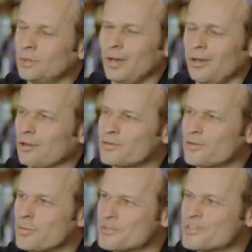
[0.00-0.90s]
What a
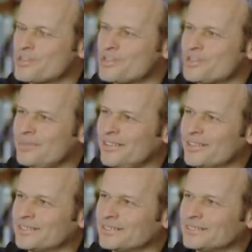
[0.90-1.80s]
luxury position to be
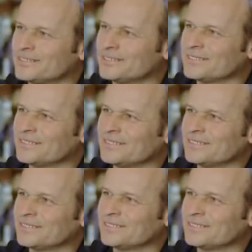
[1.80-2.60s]
yeah, in. that's pretty awesome.